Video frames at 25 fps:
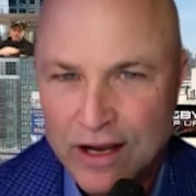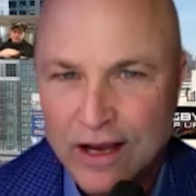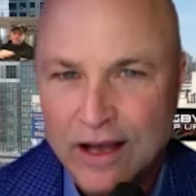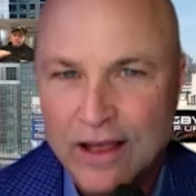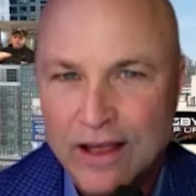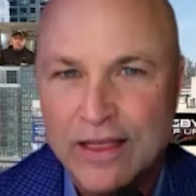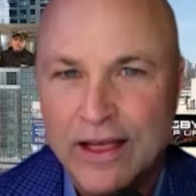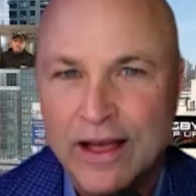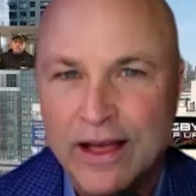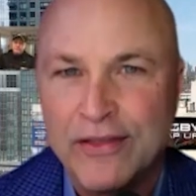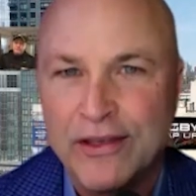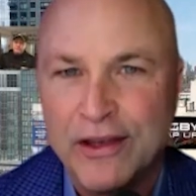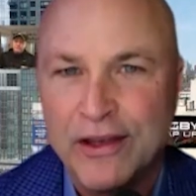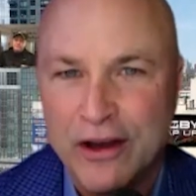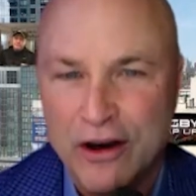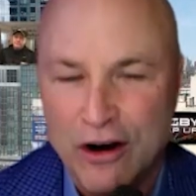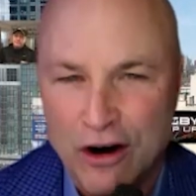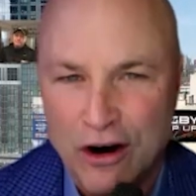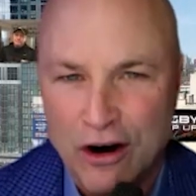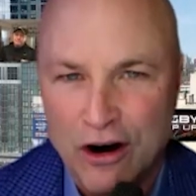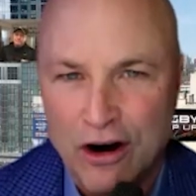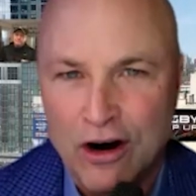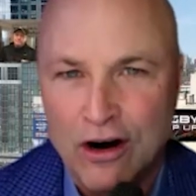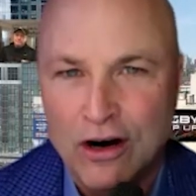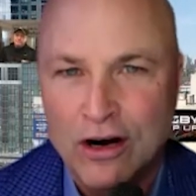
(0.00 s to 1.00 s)
that they
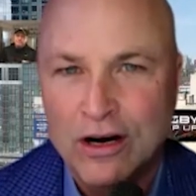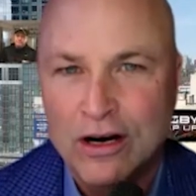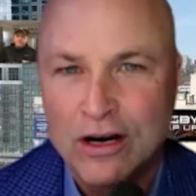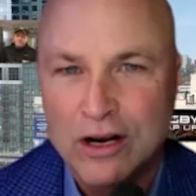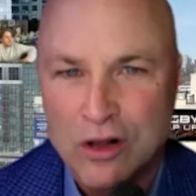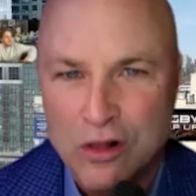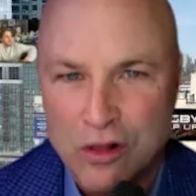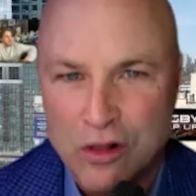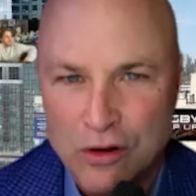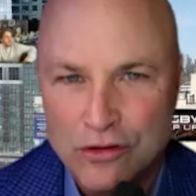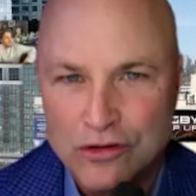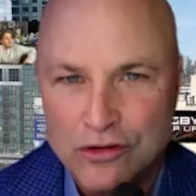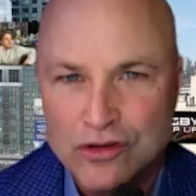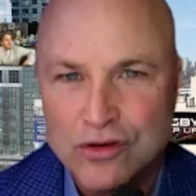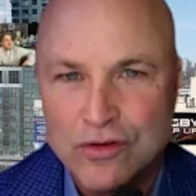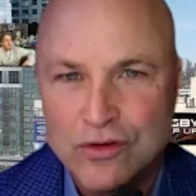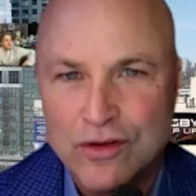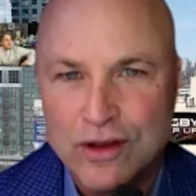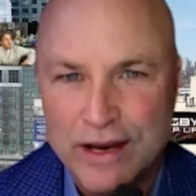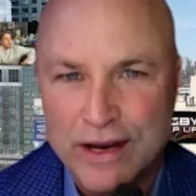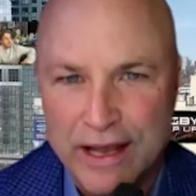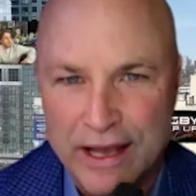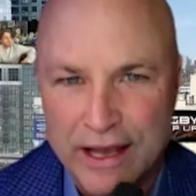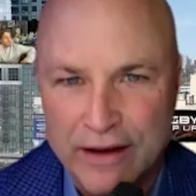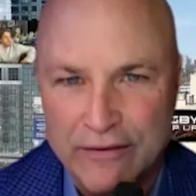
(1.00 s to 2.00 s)
are closer
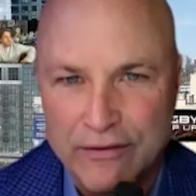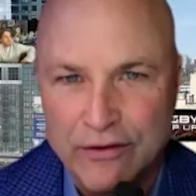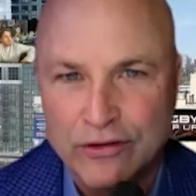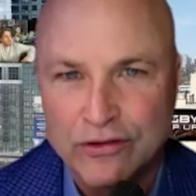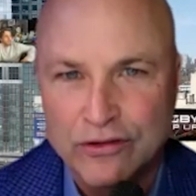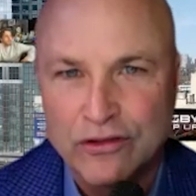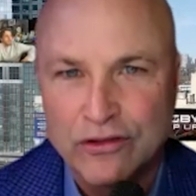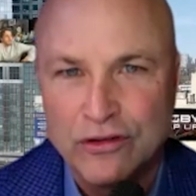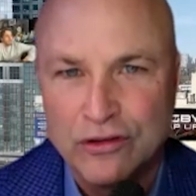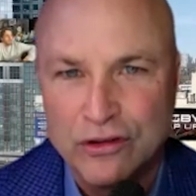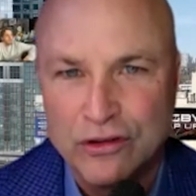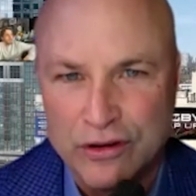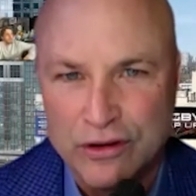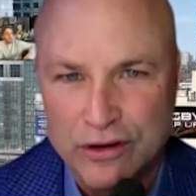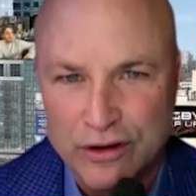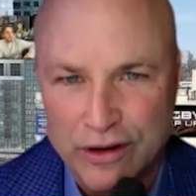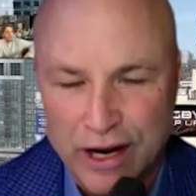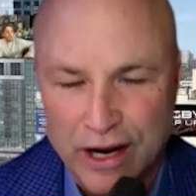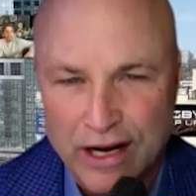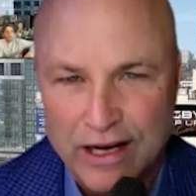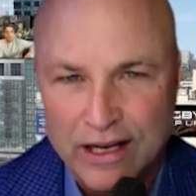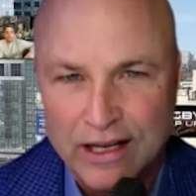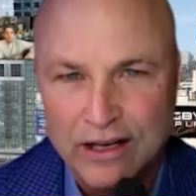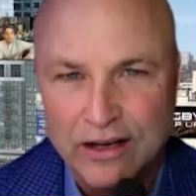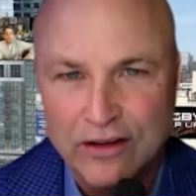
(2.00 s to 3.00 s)
than ever to
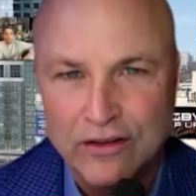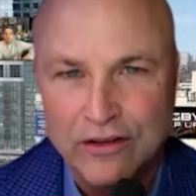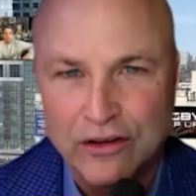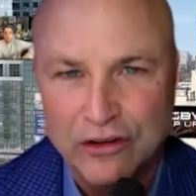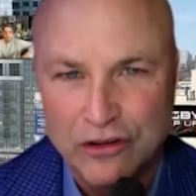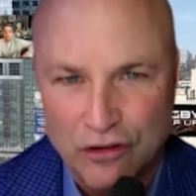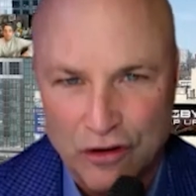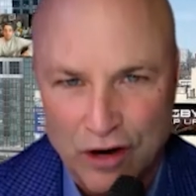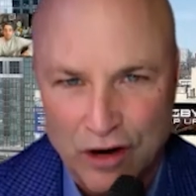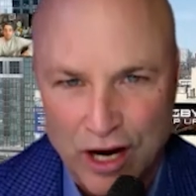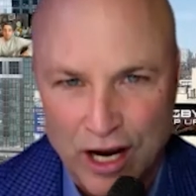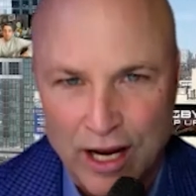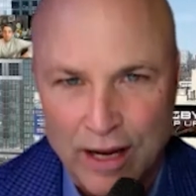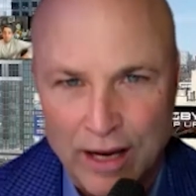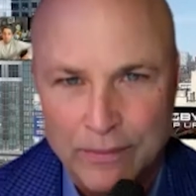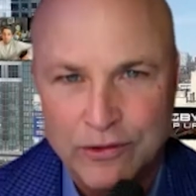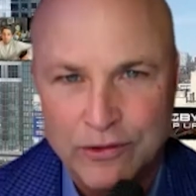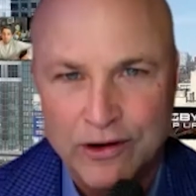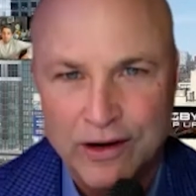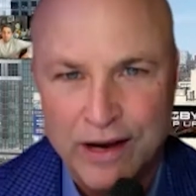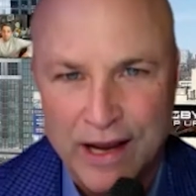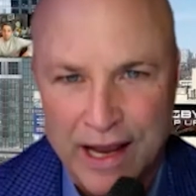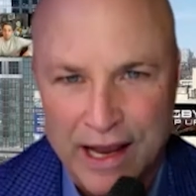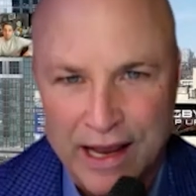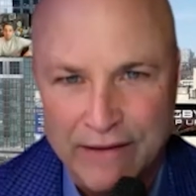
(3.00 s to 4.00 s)
uniting the tribes and
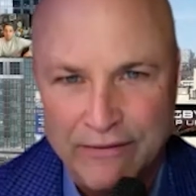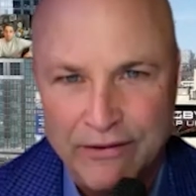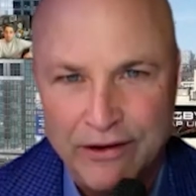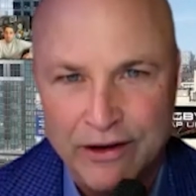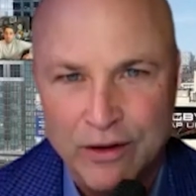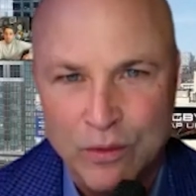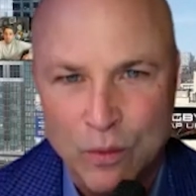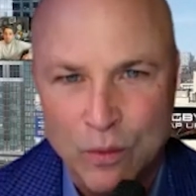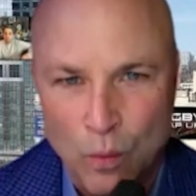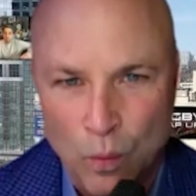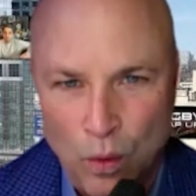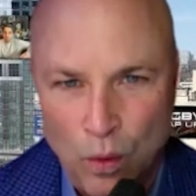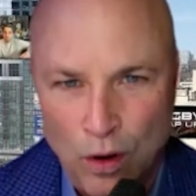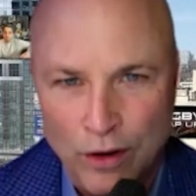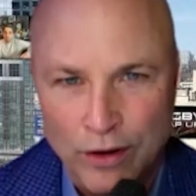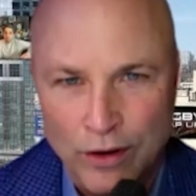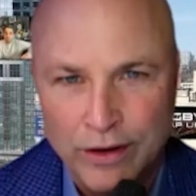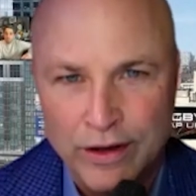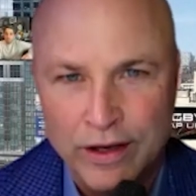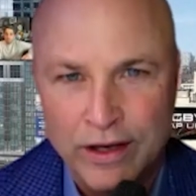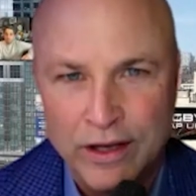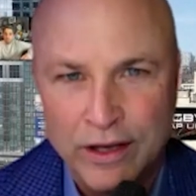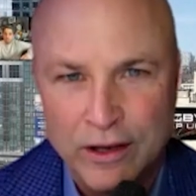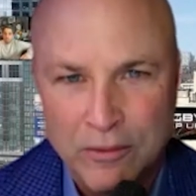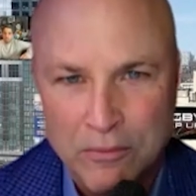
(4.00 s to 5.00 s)
having one
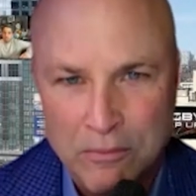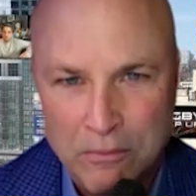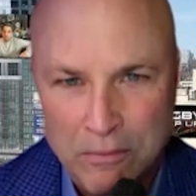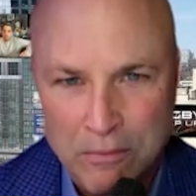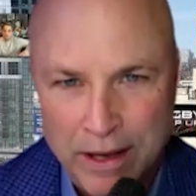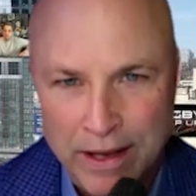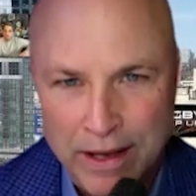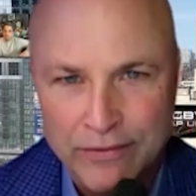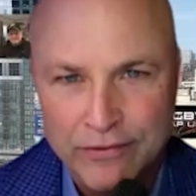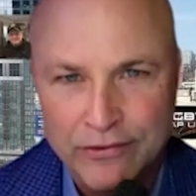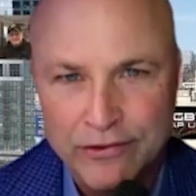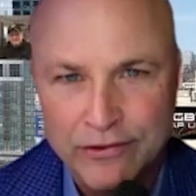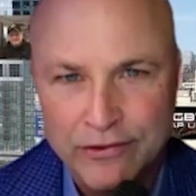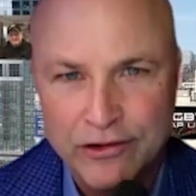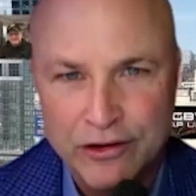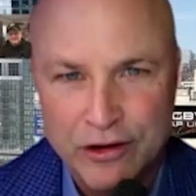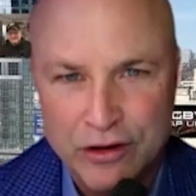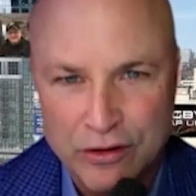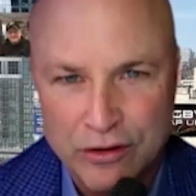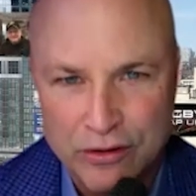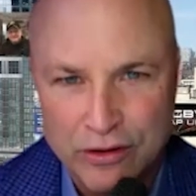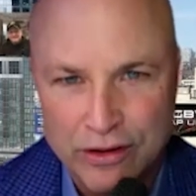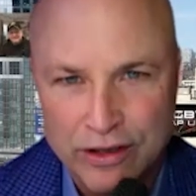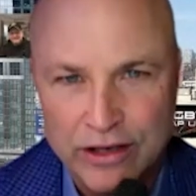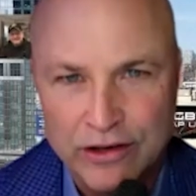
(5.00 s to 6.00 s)
men's
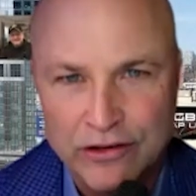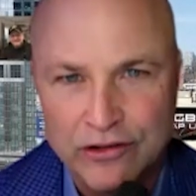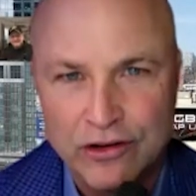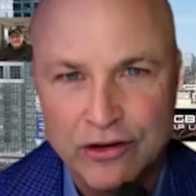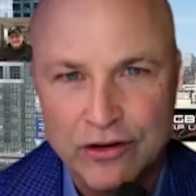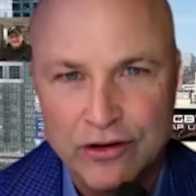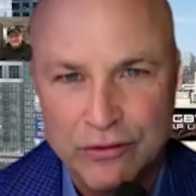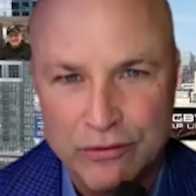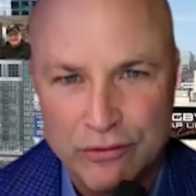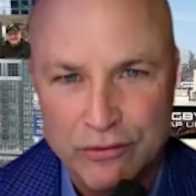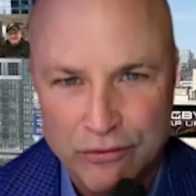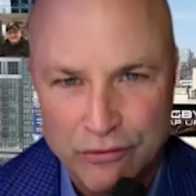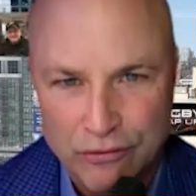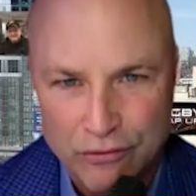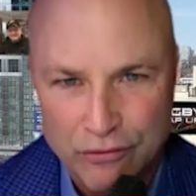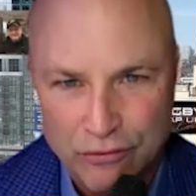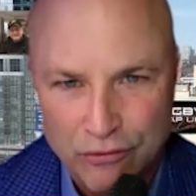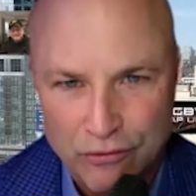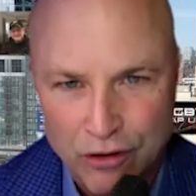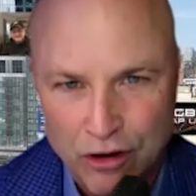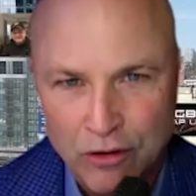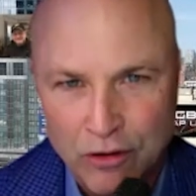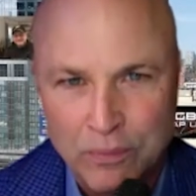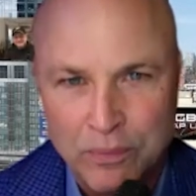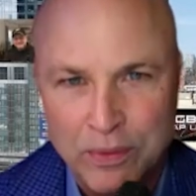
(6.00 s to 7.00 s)
collegiate
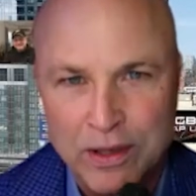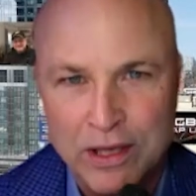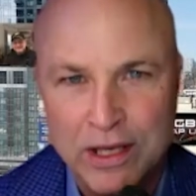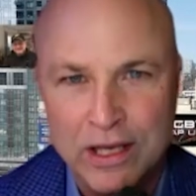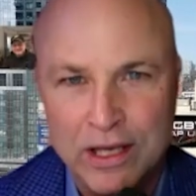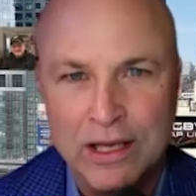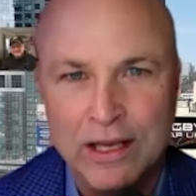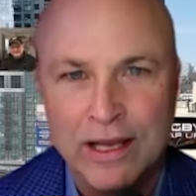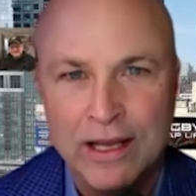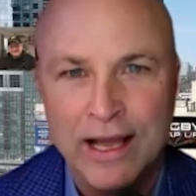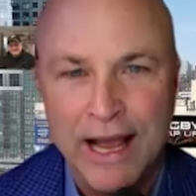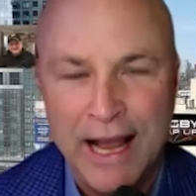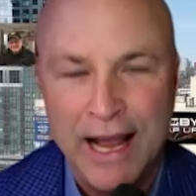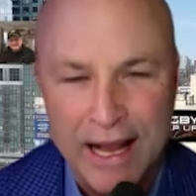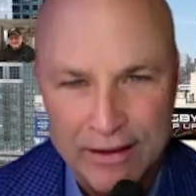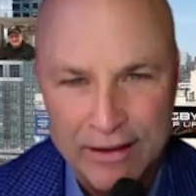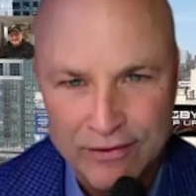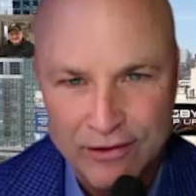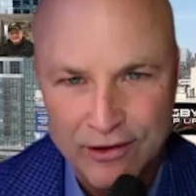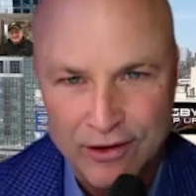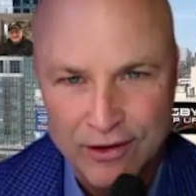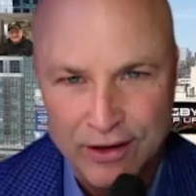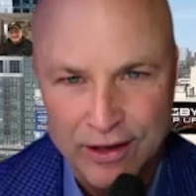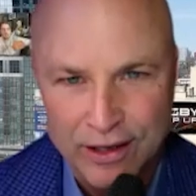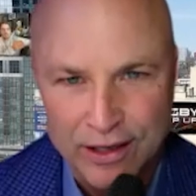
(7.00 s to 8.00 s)
rugby
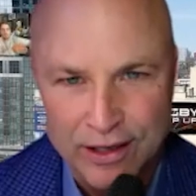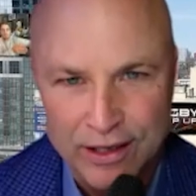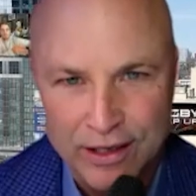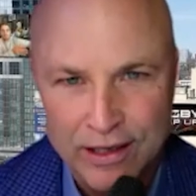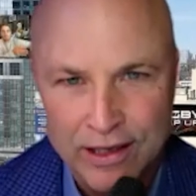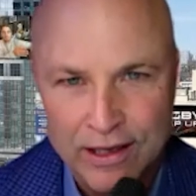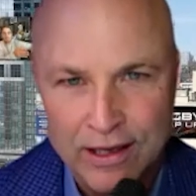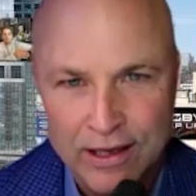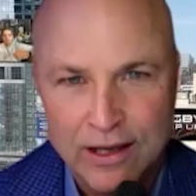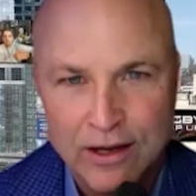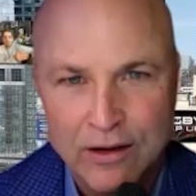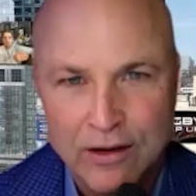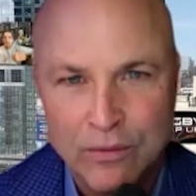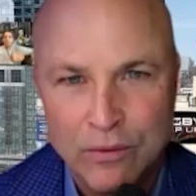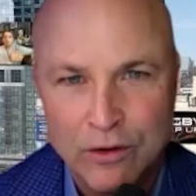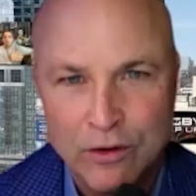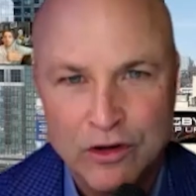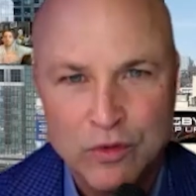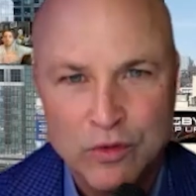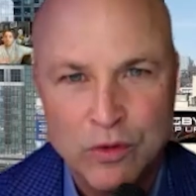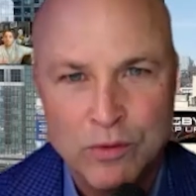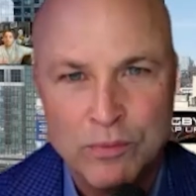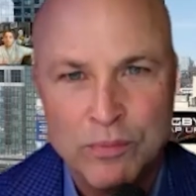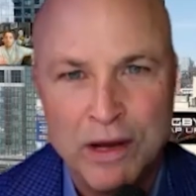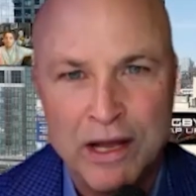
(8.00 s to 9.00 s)
entity, which
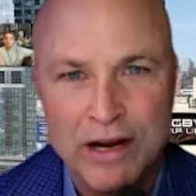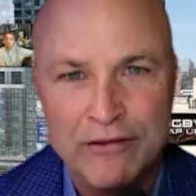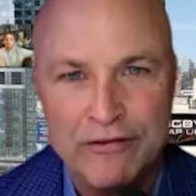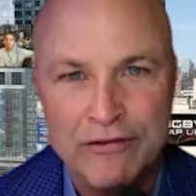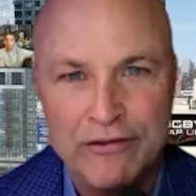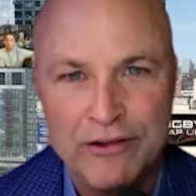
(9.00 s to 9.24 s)
would benefit